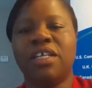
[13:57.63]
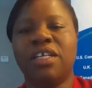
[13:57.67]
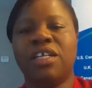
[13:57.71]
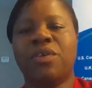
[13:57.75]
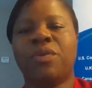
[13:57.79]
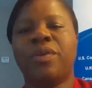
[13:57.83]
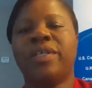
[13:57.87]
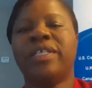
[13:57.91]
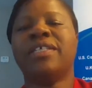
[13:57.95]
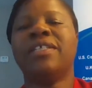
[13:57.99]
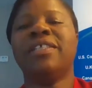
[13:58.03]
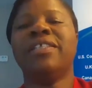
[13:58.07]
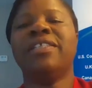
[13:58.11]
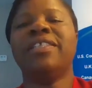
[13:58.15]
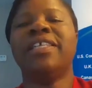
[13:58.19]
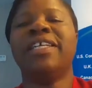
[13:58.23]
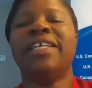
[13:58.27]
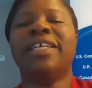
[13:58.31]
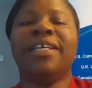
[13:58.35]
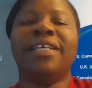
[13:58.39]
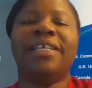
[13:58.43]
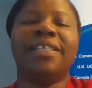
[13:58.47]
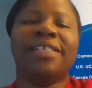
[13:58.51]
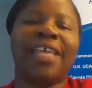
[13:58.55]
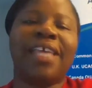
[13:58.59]
Critical
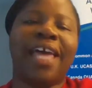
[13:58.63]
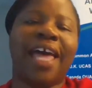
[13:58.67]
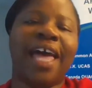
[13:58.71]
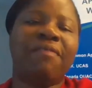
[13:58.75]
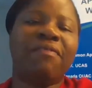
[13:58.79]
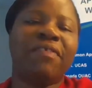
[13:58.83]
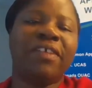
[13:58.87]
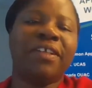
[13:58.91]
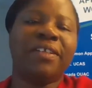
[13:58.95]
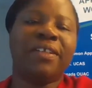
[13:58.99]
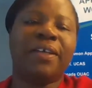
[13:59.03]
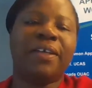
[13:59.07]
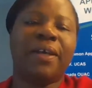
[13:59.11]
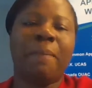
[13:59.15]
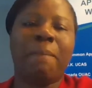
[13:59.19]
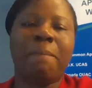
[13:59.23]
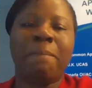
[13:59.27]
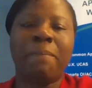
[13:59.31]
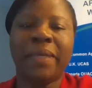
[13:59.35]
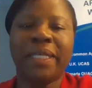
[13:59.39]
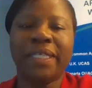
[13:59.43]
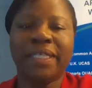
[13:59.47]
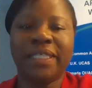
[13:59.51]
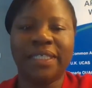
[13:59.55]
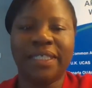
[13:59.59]
thinking is having the
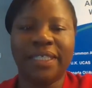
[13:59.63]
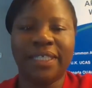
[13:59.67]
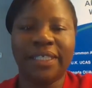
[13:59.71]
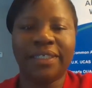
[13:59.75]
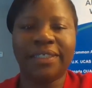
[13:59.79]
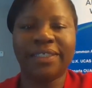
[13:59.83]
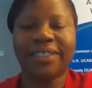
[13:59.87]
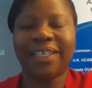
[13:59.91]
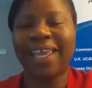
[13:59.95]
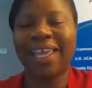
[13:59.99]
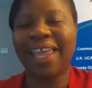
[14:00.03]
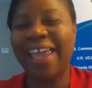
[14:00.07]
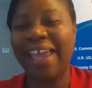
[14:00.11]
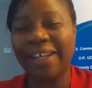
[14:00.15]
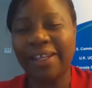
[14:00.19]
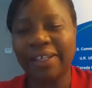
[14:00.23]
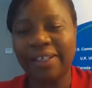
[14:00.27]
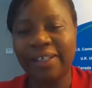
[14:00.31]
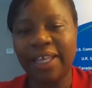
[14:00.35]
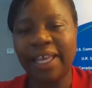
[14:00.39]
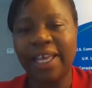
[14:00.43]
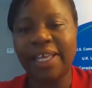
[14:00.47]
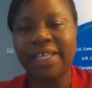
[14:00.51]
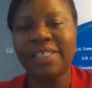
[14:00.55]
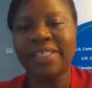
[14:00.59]
ability to
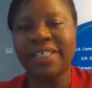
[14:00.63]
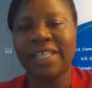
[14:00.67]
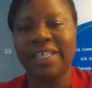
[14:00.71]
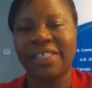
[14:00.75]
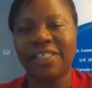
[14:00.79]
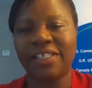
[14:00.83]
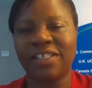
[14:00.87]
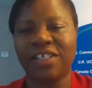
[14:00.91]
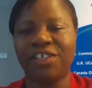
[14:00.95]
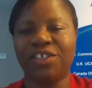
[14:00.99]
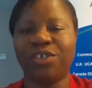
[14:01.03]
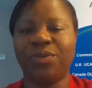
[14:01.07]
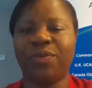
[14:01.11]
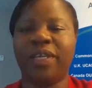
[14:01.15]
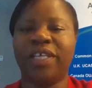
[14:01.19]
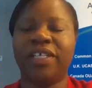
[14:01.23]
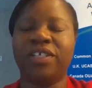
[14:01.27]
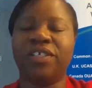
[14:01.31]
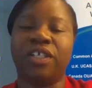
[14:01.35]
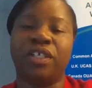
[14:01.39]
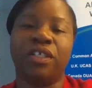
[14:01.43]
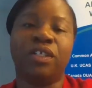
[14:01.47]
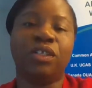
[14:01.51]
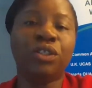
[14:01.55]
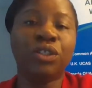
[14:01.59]
analyze that
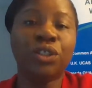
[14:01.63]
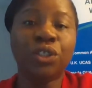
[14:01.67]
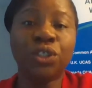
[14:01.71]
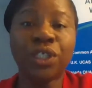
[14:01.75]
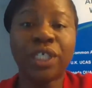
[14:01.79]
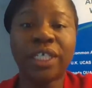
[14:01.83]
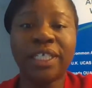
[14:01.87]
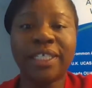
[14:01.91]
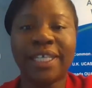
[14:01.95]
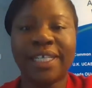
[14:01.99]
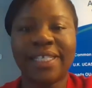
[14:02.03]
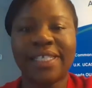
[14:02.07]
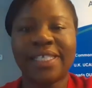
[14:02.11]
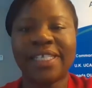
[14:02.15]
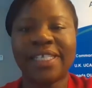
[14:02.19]
situation, look at that